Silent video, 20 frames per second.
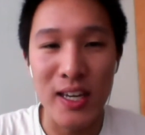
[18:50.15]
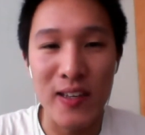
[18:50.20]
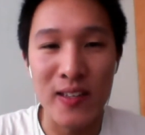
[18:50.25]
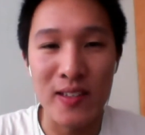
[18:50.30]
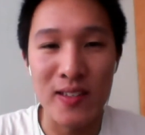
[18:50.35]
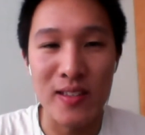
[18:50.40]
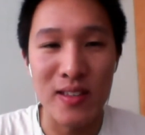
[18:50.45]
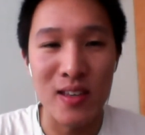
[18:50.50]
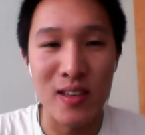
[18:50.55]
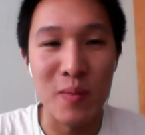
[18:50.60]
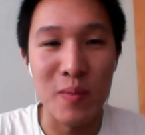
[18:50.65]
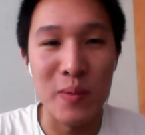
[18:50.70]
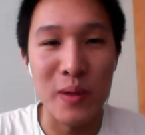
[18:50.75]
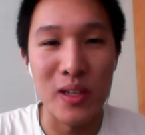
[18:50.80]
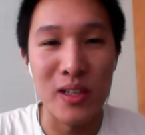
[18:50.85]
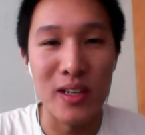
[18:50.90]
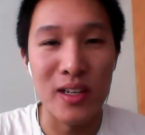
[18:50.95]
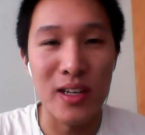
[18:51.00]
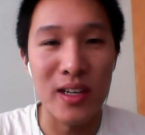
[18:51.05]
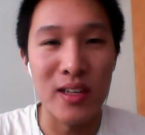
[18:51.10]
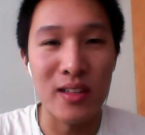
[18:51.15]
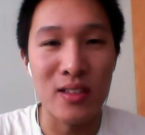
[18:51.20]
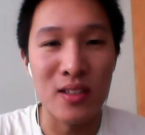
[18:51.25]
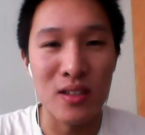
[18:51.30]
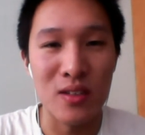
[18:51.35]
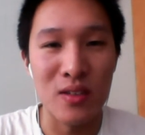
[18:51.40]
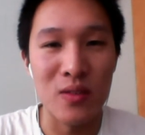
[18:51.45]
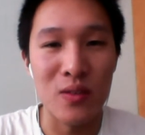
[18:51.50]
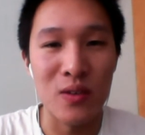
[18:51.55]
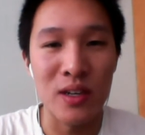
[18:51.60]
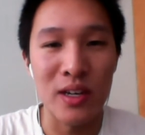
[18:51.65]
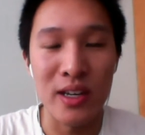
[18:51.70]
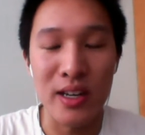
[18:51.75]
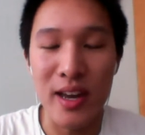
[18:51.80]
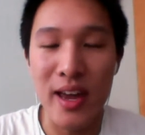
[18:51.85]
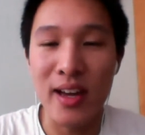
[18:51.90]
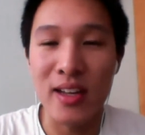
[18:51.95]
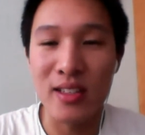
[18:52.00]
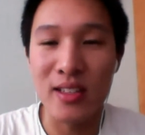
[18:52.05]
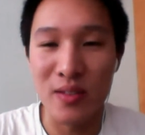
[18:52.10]
is the ability to
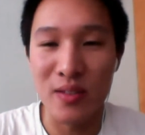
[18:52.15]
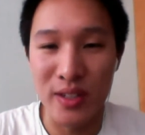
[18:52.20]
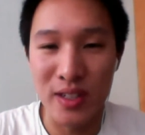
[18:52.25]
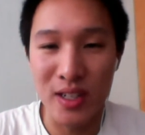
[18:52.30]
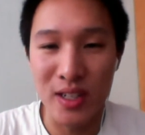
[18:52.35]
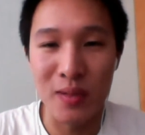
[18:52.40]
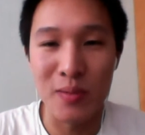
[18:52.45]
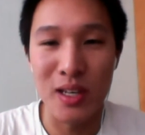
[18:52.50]
connect different